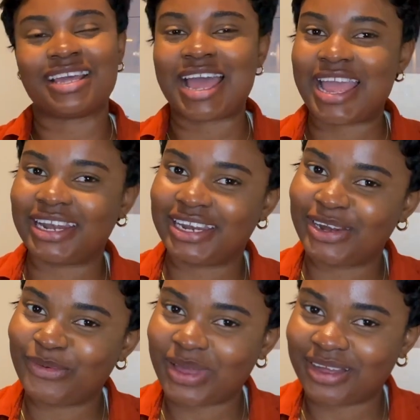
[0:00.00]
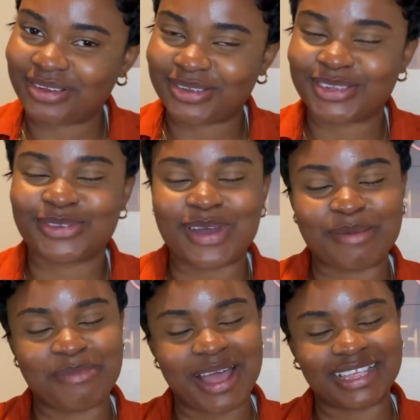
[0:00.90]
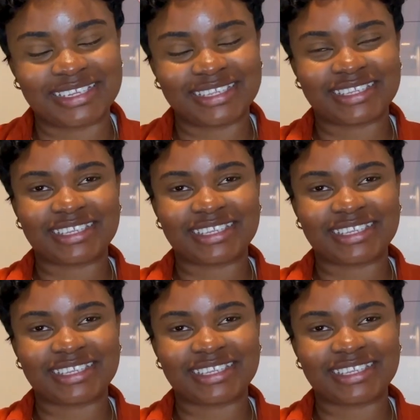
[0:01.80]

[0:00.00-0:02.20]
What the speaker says: I did well, so I passed.